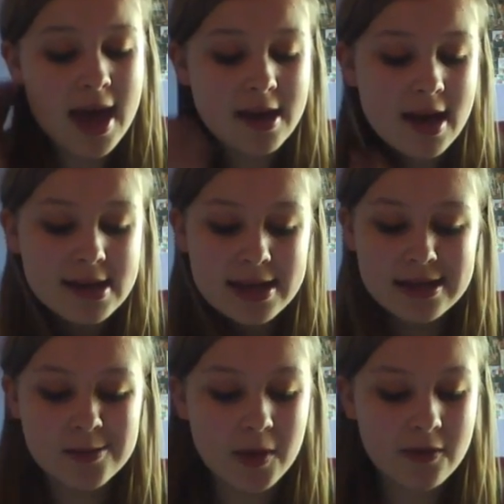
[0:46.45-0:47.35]
It turns
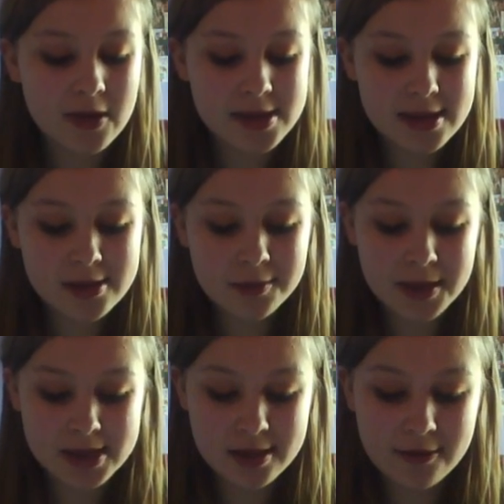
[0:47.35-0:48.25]
out to be a Photoshop
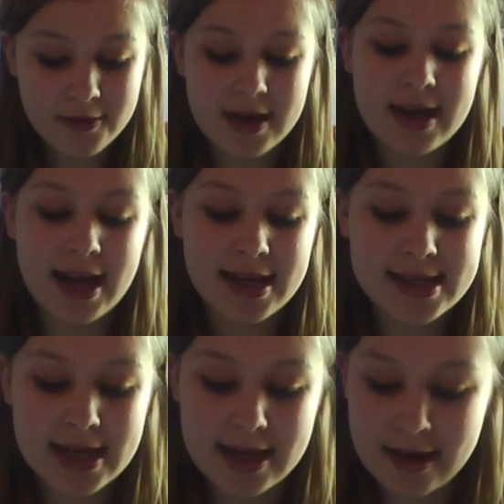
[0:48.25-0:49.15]
picture of Finn
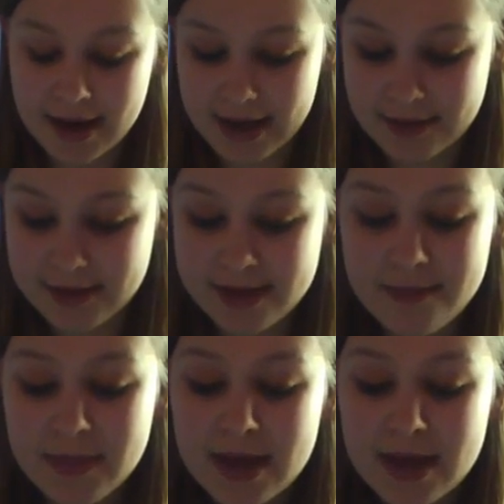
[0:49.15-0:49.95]
naked and in high heels.